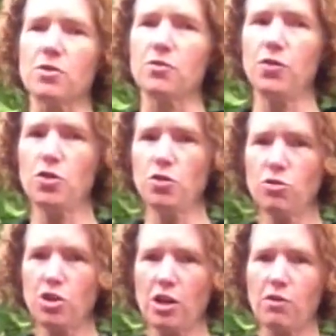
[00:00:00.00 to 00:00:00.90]
So if you do
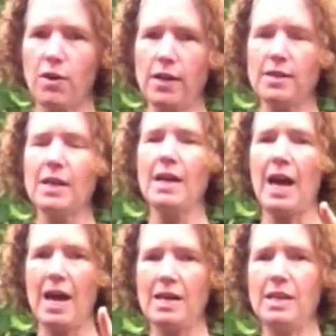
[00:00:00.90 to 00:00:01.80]
generate
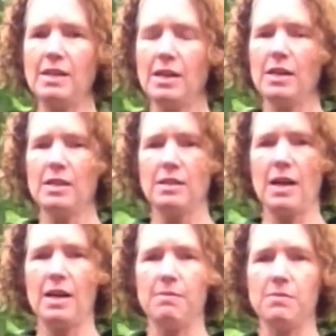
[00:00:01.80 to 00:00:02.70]
any
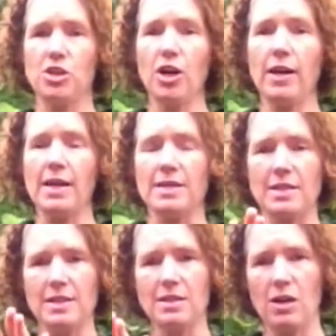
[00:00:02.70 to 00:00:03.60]

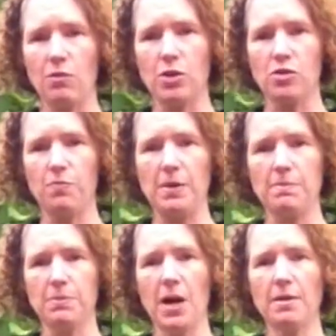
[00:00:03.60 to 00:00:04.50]
GISs which have
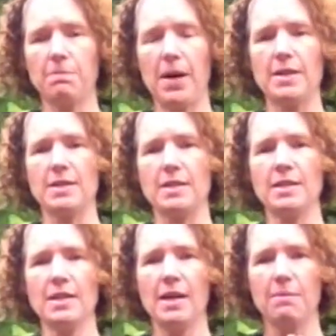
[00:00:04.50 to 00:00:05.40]
been cut and pasted,